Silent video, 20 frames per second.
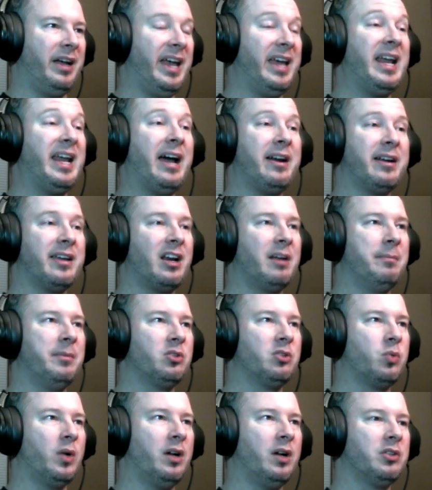And how to get them
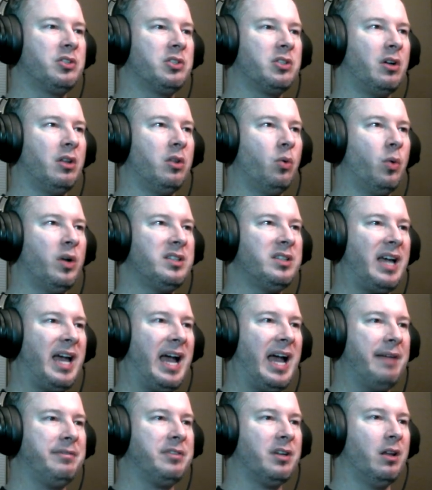as well. So the ones I
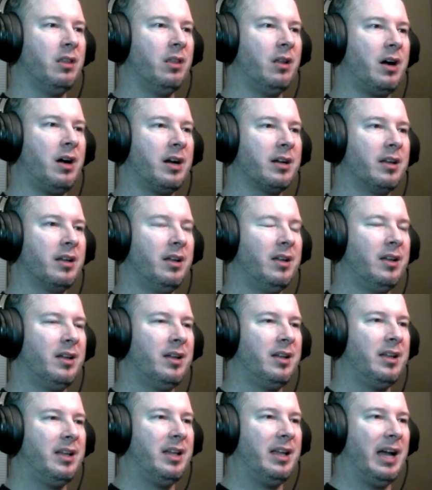have to unlock,
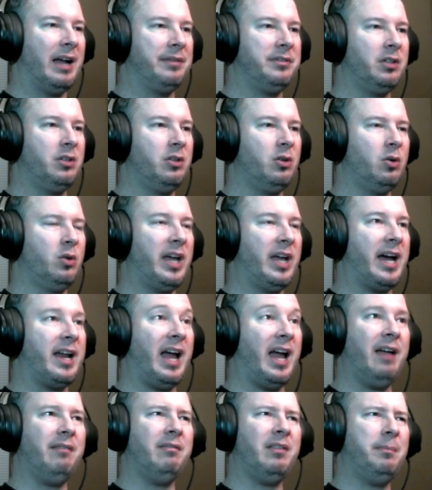have to do
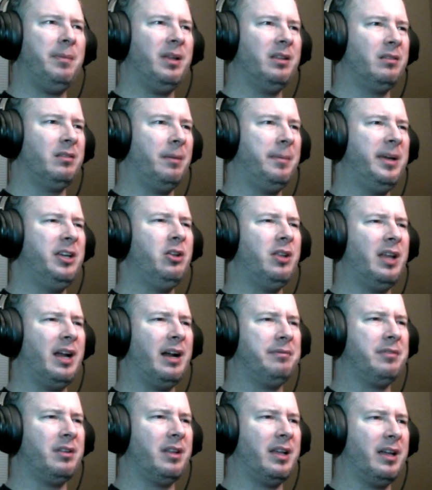that. Let me do that
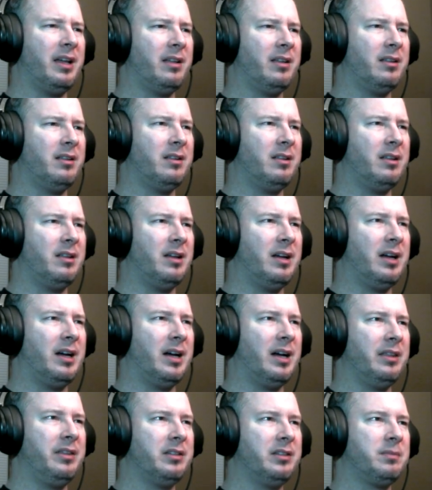after
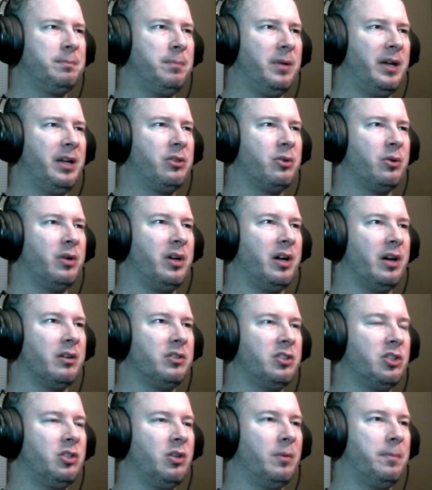that. This playthrough here,
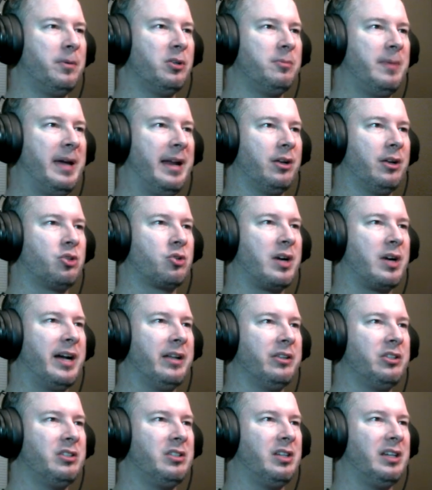just do a prismatic
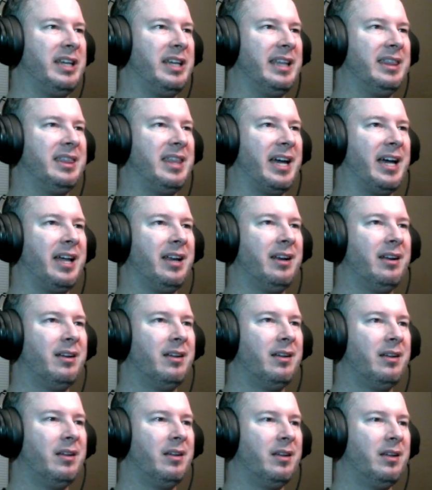trial just to get that.
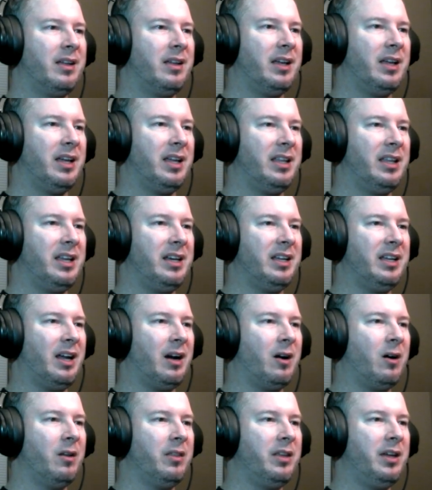And then you
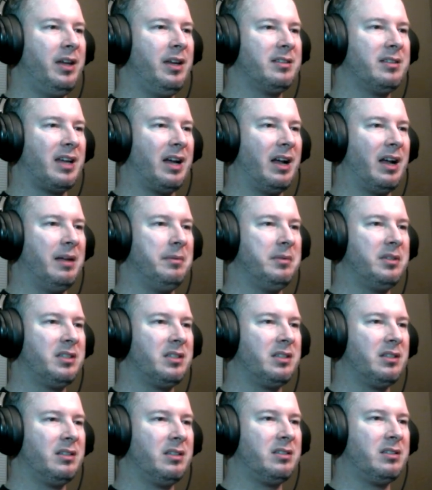got all these. I've
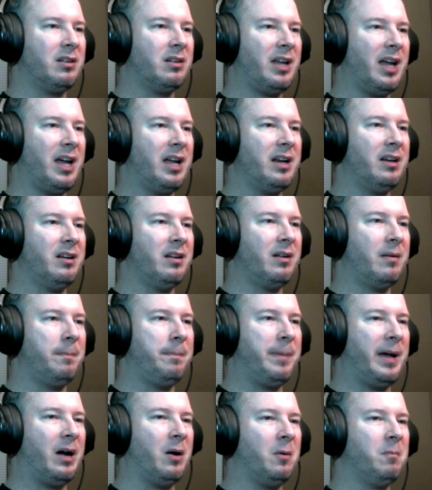still got
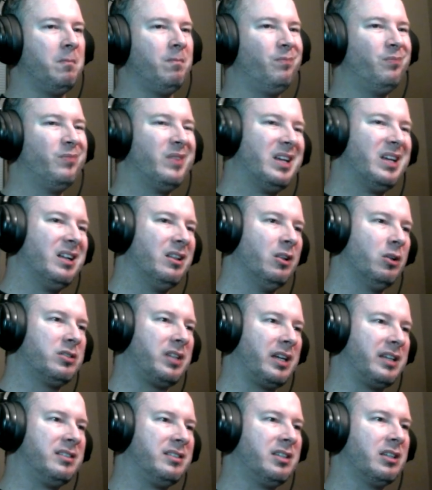about, looks
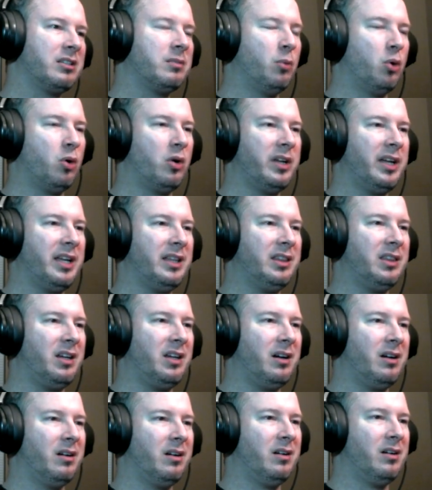like 6 more to get
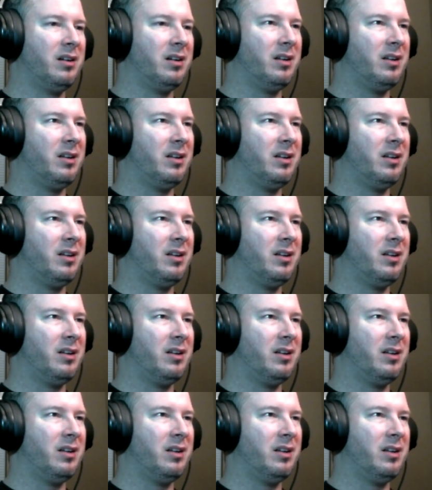there.